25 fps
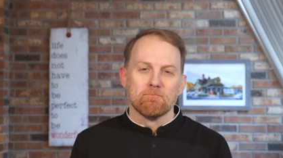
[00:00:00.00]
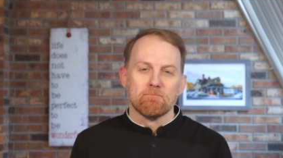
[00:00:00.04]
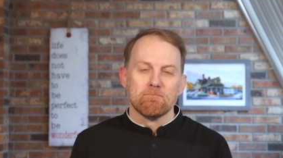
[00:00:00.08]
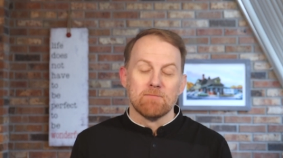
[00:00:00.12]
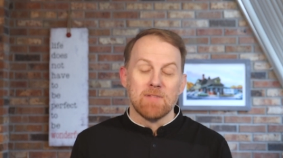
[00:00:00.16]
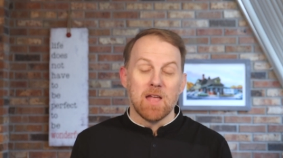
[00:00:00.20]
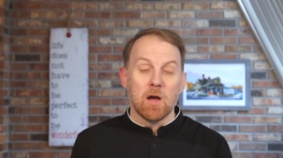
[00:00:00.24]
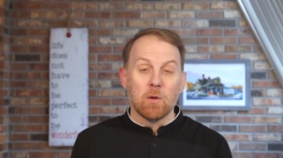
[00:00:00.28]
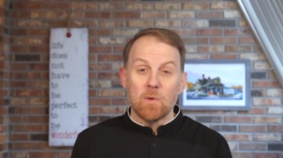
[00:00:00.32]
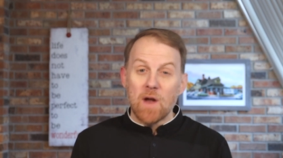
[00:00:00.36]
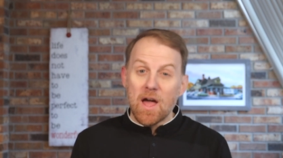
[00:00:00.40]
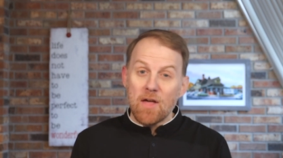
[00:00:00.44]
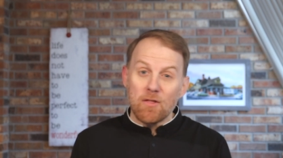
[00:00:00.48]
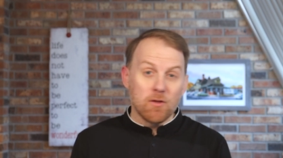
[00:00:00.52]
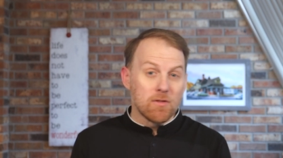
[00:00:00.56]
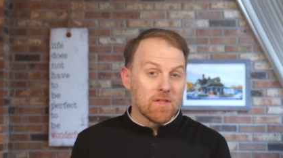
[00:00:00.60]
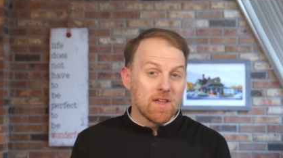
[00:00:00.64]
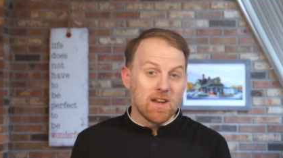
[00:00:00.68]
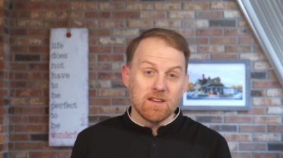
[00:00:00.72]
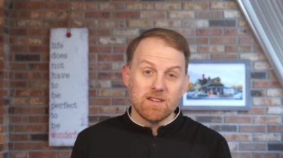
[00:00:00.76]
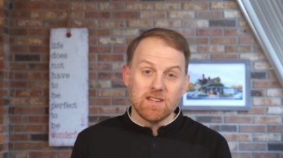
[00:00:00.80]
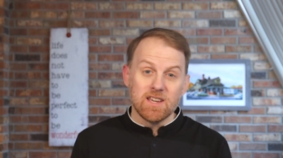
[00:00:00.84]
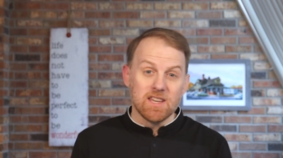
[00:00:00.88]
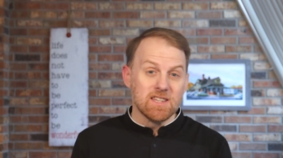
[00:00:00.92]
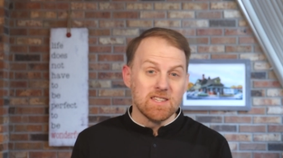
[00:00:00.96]
Now, rather
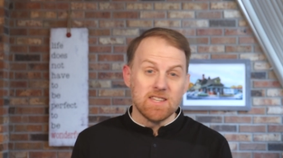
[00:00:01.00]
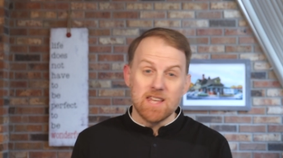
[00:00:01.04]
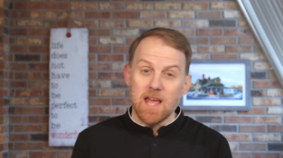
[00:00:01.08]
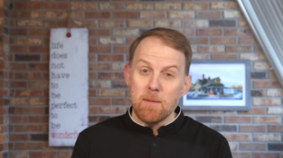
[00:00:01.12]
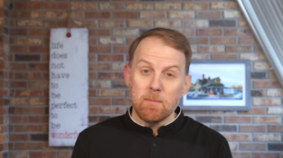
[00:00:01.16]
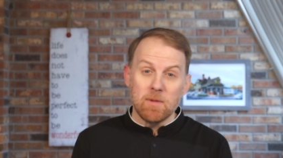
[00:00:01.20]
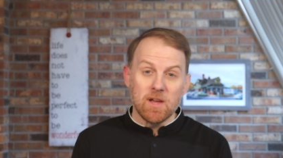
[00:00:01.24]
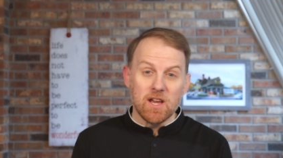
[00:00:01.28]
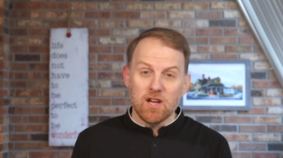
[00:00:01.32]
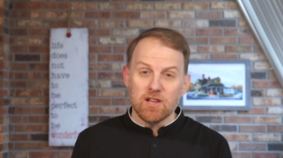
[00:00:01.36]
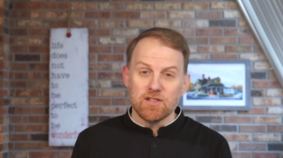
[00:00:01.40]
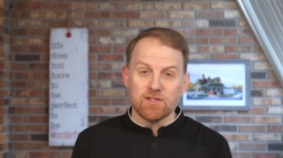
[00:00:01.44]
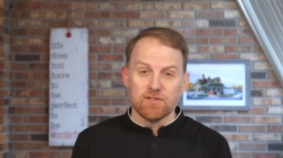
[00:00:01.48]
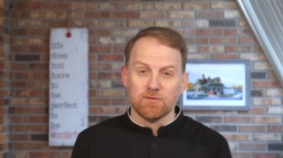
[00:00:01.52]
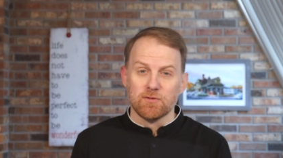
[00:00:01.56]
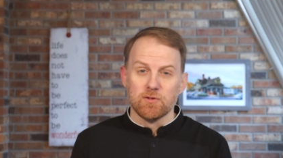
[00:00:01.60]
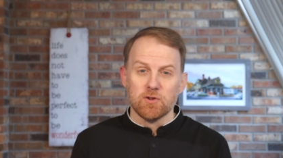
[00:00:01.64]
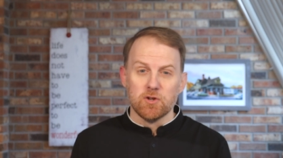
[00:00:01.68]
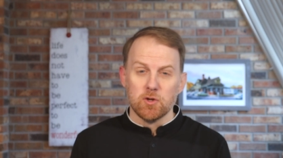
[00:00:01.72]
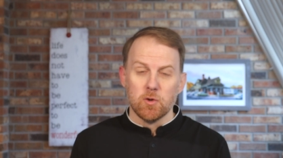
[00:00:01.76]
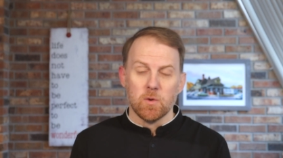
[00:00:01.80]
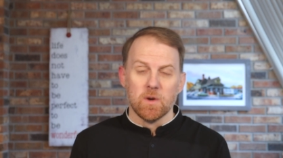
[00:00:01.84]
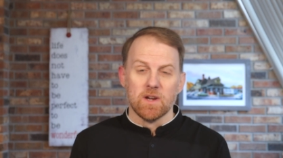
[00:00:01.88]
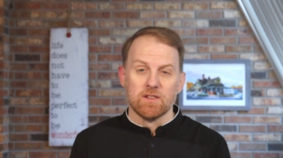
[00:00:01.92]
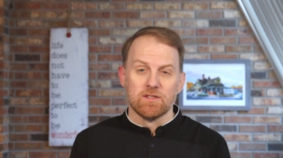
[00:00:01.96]
than condemning us for
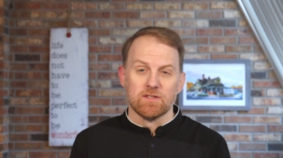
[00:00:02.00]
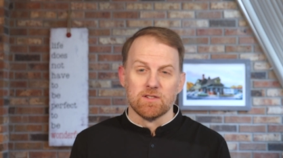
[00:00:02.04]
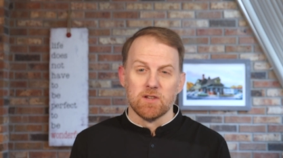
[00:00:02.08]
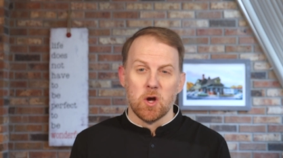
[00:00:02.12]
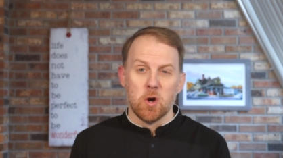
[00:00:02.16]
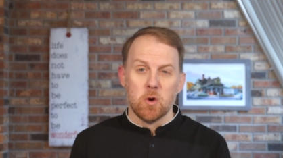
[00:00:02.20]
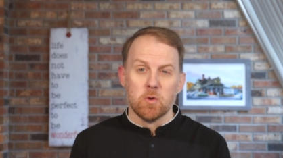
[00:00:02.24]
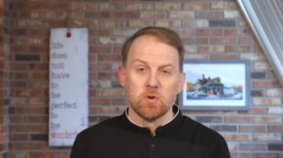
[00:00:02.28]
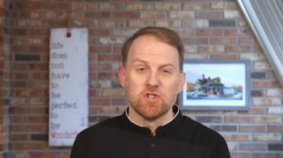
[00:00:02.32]
doing so,